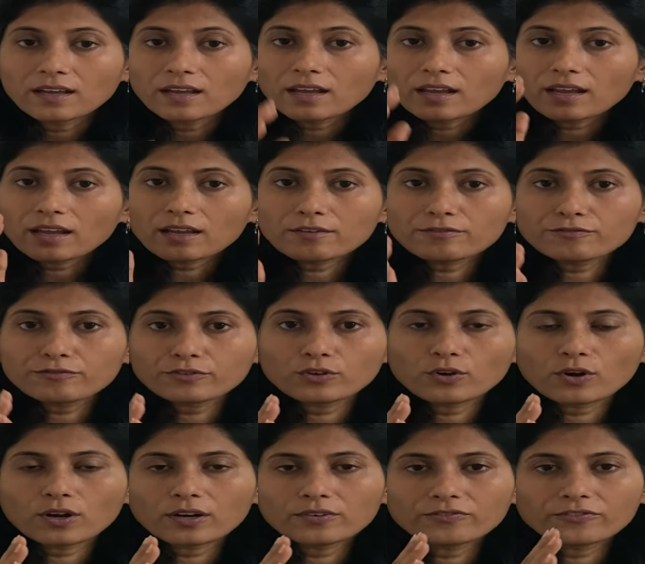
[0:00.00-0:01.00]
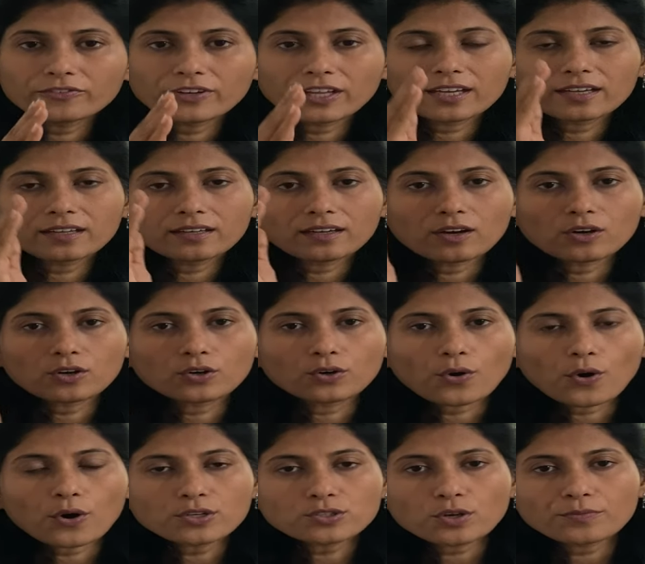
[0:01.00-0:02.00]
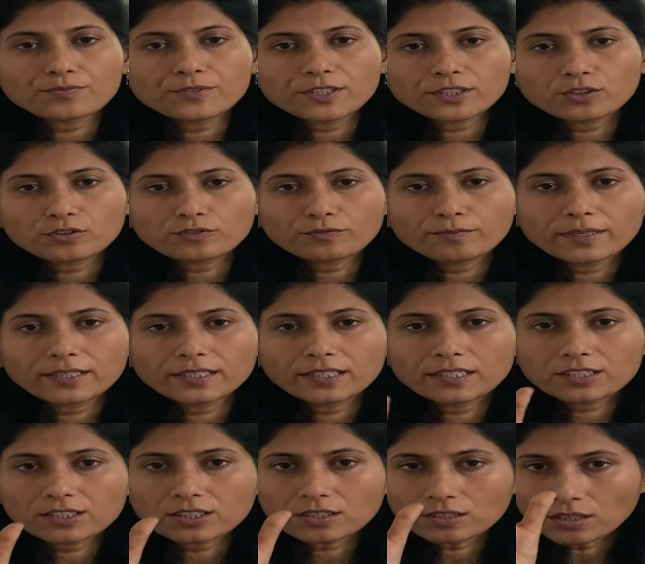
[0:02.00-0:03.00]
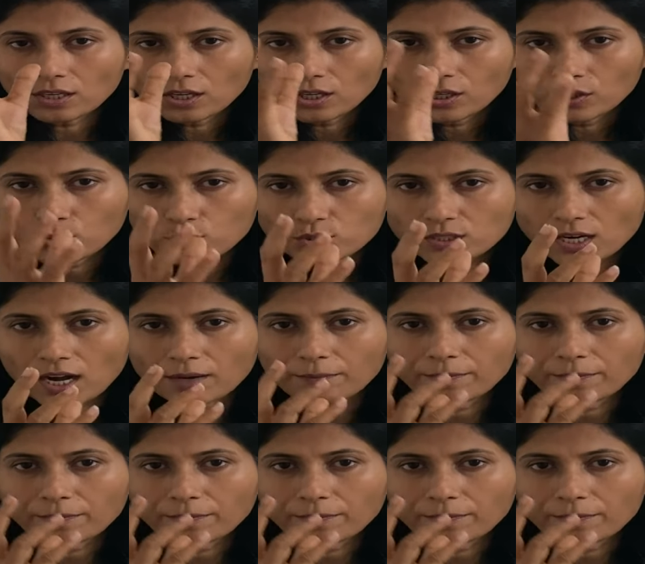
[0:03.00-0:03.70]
If you have taken a gross object of meditation, you start